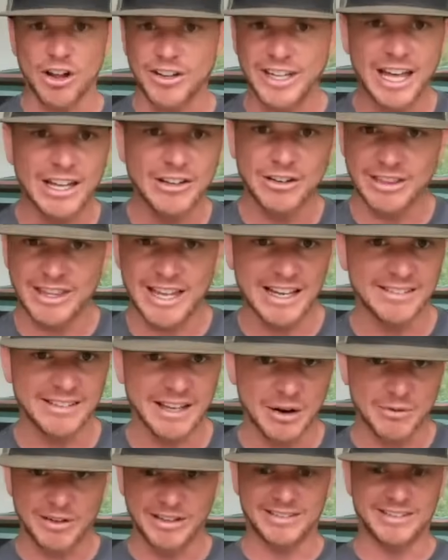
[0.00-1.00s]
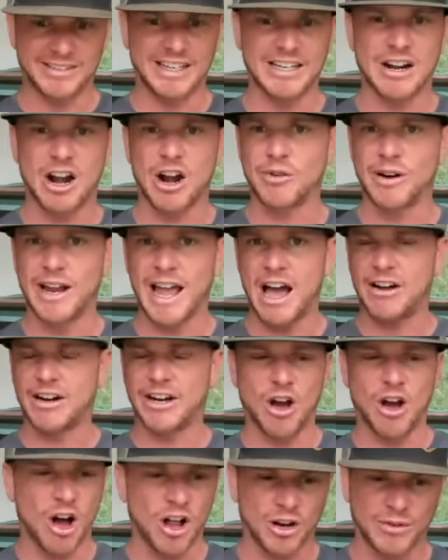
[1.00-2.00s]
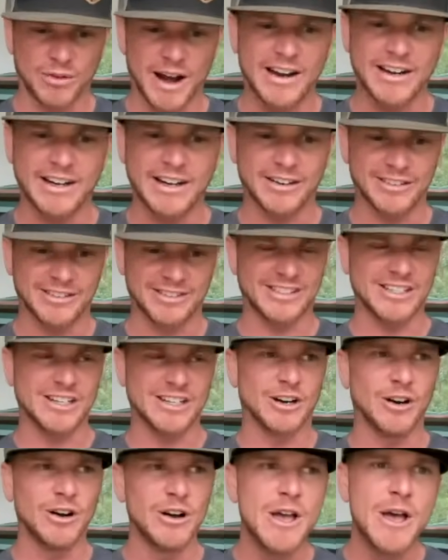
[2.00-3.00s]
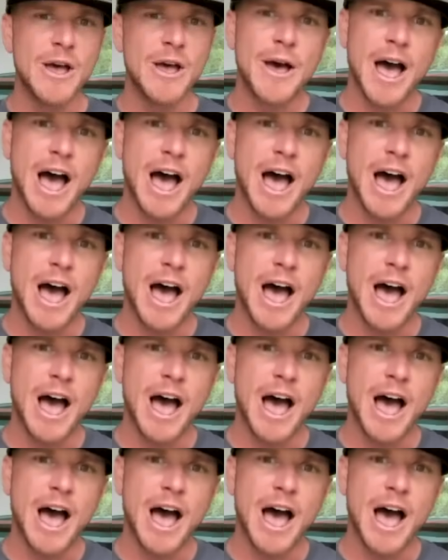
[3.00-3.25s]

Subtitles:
and all the other things that we see in our reality all around here still.